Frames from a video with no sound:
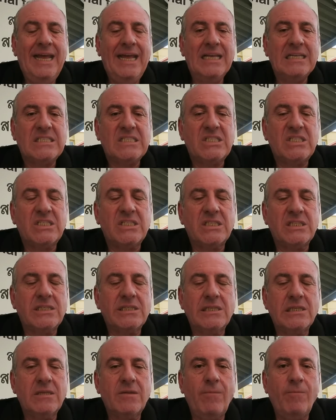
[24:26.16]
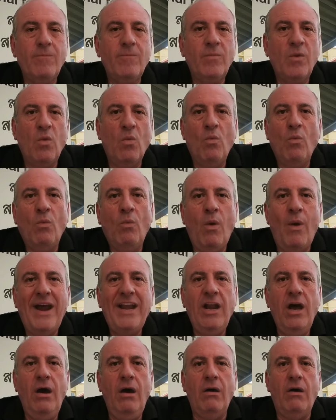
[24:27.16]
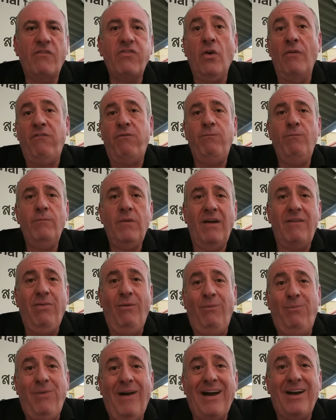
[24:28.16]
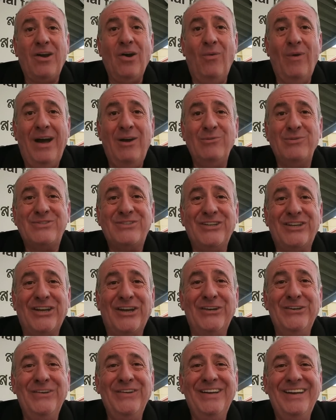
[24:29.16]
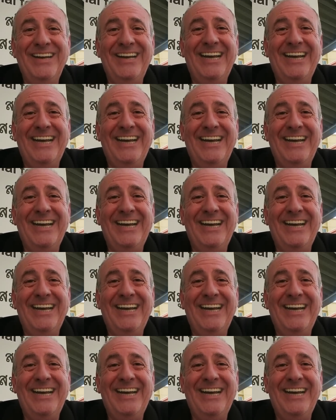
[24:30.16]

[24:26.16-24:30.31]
It's why not? I've got fuck all else to do.